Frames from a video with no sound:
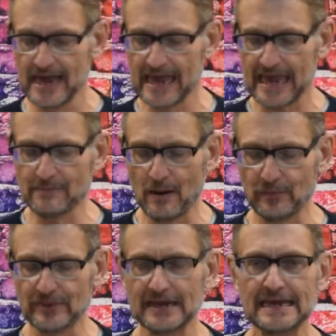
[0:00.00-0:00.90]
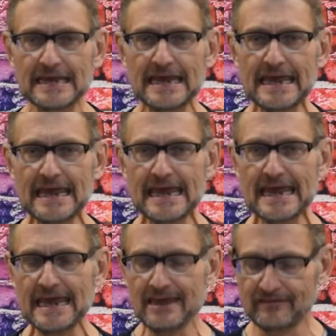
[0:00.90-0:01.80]
came up with an
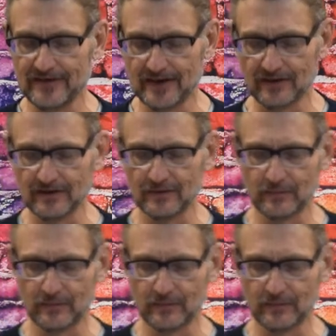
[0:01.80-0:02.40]
evil